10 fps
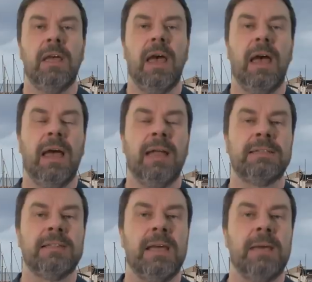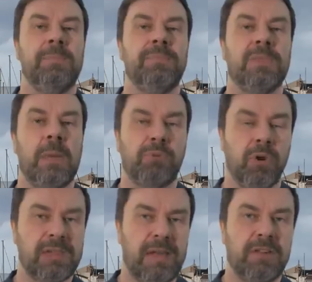and they
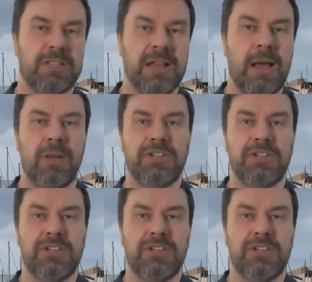brought that vessel out.